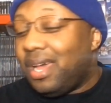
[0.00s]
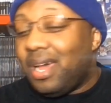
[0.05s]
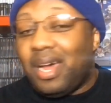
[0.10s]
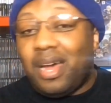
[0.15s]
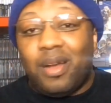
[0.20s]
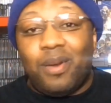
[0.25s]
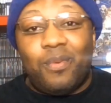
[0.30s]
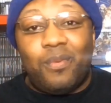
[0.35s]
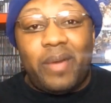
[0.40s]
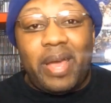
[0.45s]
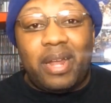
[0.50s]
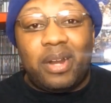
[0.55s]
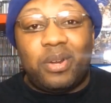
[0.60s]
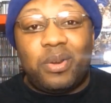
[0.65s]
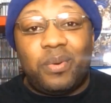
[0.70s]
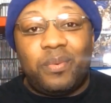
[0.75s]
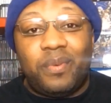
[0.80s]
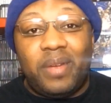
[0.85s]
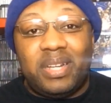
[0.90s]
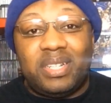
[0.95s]
Uh,
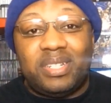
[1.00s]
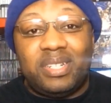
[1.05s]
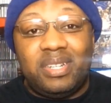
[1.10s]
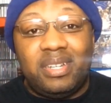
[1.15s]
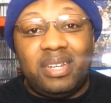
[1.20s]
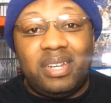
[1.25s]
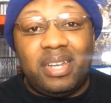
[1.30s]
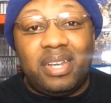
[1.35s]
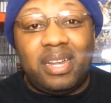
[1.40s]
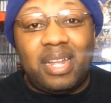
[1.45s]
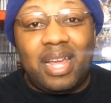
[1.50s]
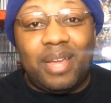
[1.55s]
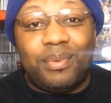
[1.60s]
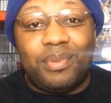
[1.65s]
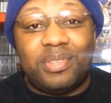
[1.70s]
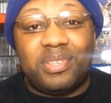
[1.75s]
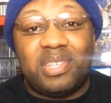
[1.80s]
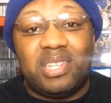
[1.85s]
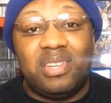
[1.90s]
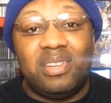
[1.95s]
Radical Reggie, and I
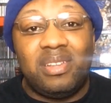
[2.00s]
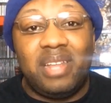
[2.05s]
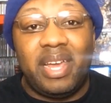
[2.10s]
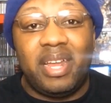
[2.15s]
will see you